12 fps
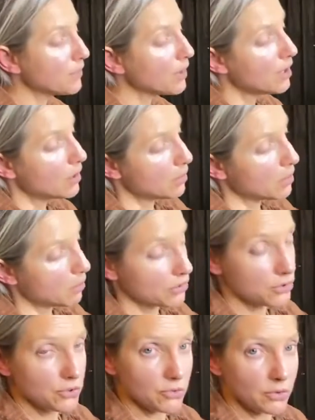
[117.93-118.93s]
We want
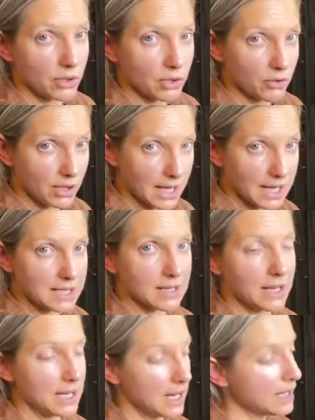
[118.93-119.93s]
to create an
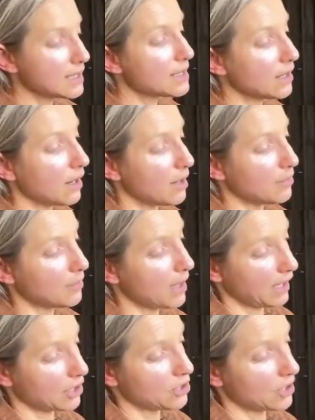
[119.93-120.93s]
enzyme
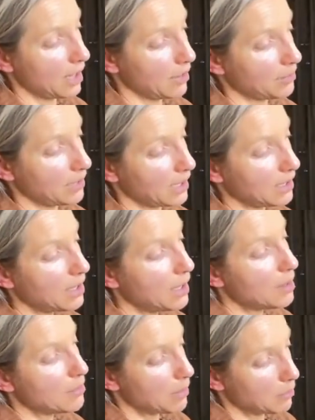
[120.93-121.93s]
action happening,
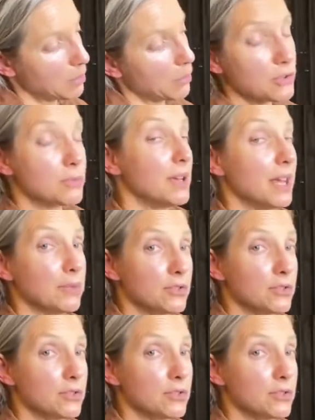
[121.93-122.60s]
but we want to be able to